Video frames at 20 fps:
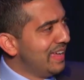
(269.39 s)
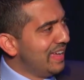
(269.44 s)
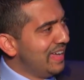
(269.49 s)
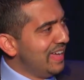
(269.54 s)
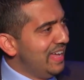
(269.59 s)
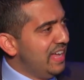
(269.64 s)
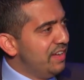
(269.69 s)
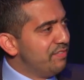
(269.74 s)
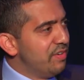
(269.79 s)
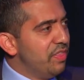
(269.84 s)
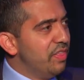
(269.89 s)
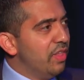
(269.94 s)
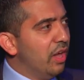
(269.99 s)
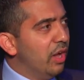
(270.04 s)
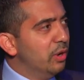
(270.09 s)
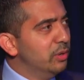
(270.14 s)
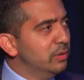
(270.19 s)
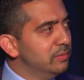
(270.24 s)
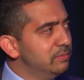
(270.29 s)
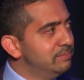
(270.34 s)
Even
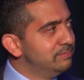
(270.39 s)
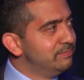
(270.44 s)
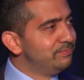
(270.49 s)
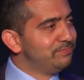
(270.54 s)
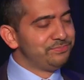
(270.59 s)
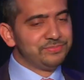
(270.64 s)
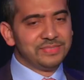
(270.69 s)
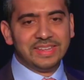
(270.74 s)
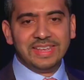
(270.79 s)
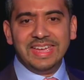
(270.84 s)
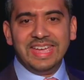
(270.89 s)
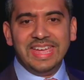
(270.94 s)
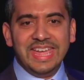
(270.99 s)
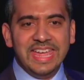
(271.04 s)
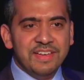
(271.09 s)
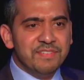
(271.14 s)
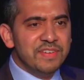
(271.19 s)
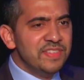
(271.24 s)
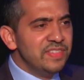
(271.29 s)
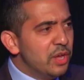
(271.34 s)

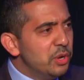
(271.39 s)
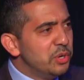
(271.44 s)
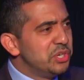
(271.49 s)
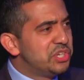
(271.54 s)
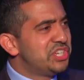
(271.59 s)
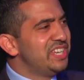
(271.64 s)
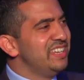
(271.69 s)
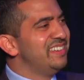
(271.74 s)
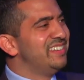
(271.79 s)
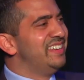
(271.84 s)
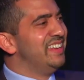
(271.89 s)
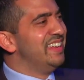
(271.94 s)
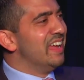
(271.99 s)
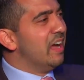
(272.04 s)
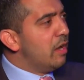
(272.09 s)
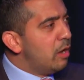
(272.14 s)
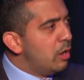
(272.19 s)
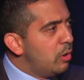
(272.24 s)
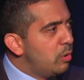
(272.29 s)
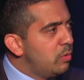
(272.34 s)
though she's the
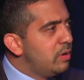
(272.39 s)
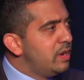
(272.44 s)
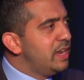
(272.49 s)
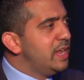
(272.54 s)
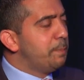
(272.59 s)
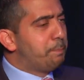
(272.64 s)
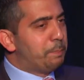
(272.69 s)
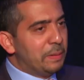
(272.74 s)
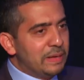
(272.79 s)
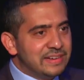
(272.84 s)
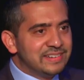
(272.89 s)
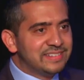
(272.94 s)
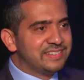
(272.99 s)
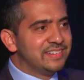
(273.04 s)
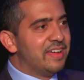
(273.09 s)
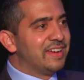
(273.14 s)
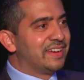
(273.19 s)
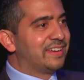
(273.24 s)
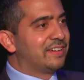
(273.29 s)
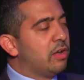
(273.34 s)
only person
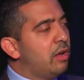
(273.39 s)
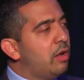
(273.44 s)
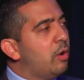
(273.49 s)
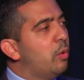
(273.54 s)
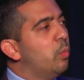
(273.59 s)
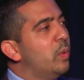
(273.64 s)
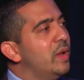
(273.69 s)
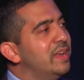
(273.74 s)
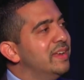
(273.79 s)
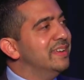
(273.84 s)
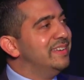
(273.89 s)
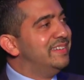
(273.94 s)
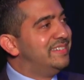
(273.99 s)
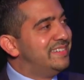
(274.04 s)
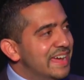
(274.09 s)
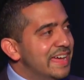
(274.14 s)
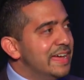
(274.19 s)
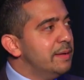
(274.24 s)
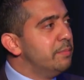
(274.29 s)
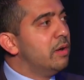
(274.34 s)
I can't win a
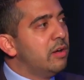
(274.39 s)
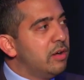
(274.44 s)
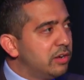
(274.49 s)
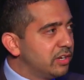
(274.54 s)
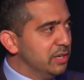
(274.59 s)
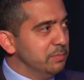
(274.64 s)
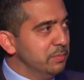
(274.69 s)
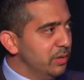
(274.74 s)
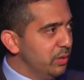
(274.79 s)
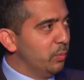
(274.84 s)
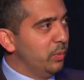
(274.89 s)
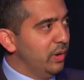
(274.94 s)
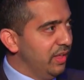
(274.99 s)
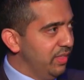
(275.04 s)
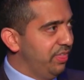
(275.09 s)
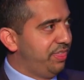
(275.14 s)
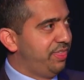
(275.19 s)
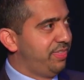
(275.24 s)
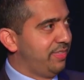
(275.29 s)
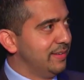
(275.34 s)
damn argument
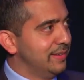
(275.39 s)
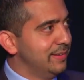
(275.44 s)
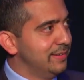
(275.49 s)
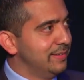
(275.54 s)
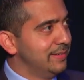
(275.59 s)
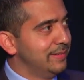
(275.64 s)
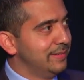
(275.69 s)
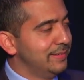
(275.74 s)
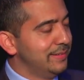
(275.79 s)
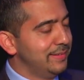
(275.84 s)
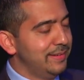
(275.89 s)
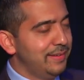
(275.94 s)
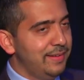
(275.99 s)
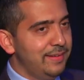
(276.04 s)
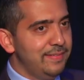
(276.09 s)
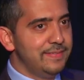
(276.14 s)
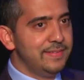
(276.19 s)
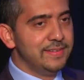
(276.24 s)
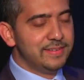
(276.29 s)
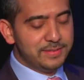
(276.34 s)
with
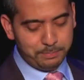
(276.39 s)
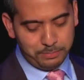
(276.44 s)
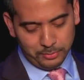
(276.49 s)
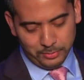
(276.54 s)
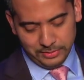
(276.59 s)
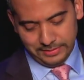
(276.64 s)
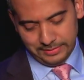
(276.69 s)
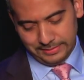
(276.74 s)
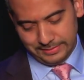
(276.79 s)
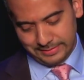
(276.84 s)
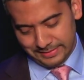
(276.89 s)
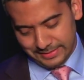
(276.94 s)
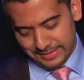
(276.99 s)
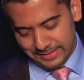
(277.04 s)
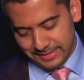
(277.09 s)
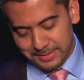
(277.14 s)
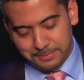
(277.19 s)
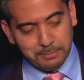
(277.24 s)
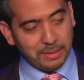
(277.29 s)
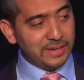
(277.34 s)
in this world.
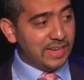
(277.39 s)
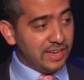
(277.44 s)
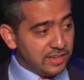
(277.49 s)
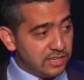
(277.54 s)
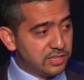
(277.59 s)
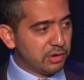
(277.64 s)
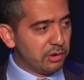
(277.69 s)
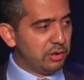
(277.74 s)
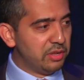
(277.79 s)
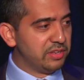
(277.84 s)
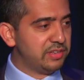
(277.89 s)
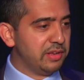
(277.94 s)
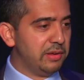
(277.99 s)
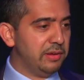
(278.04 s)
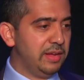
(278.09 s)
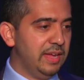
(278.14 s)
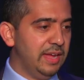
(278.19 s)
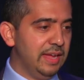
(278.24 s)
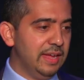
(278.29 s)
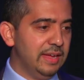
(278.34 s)
My kids are also
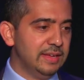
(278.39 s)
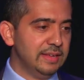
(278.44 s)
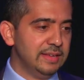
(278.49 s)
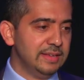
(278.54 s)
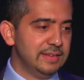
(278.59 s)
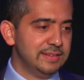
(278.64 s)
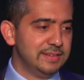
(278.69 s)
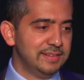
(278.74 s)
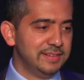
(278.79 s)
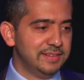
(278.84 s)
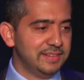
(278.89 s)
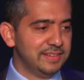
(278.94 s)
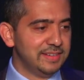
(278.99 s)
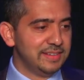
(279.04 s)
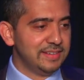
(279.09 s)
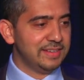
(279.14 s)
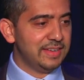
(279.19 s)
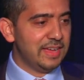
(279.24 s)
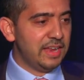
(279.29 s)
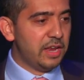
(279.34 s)
here,
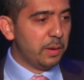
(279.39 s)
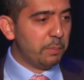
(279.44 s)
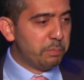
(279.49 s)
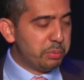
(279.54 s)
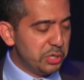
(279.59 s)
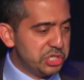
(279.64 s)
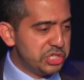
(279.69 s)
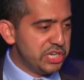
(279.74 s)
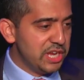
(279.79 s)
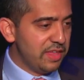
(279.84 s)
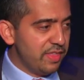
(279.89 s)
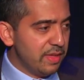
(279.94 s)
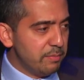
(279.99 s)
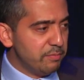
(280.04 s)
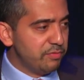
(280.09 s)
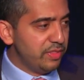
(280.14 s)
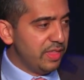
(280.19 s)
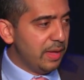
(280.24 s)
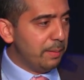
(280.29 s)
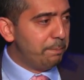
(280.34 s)
and I appreciate them
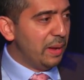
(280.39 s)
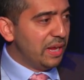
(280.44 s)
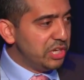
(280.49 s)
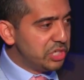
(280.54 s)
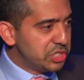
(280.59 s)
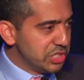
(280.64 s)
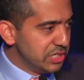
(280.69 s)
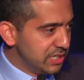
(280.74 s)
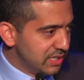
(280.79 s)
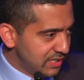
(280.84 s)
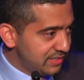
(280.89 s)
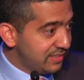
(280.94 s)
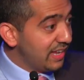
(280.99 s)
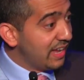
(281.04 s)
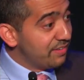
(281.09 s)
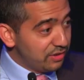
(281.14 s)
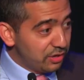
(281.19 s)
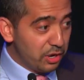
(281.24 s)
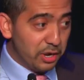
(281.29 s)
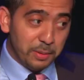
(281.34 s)
for their patience. They
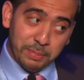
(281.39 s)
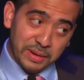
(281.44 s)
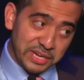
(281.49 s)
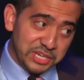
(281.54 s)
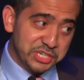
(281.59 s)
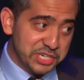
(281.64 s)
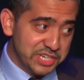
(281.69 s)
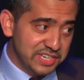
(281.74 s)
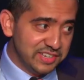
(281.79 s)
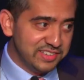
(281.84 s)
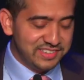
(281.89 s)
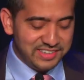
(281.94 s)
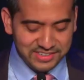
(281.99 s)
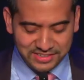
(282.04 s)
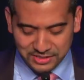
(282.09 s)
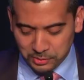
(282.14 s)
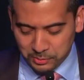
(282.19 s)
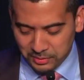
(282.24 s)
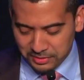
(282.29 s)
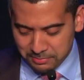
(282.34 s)
have a lot of patience to
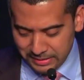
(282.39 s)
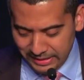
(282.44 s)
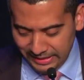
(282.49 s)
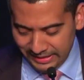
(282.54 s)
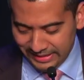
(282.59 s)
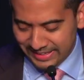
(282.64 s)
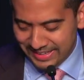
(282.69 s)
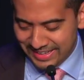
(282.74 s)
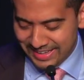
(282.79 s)
deal with me.